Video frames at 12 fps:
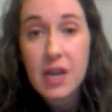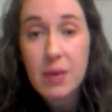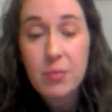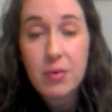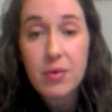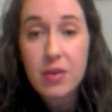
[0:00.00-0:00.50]
I
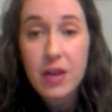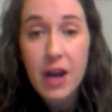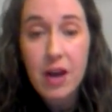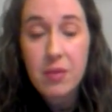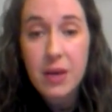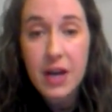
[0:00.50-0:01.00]
pulled
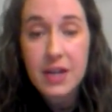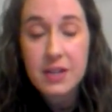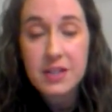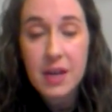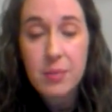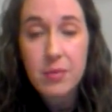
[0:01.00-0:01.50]
out my
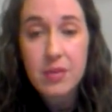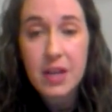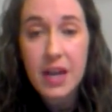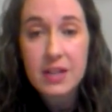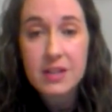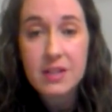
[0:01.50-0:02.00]
sample
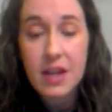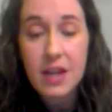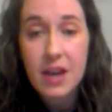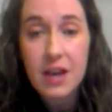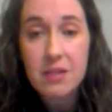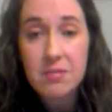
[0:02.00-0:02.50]
case
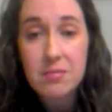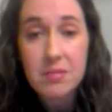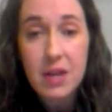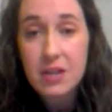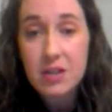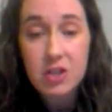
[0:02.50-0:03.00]
and
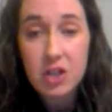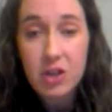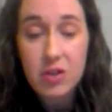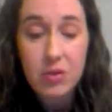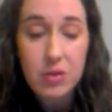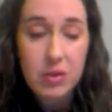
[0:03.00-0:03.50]
just
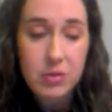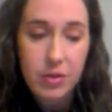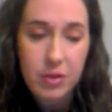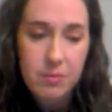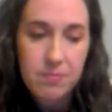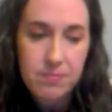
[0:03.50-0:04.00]
shared oils with her.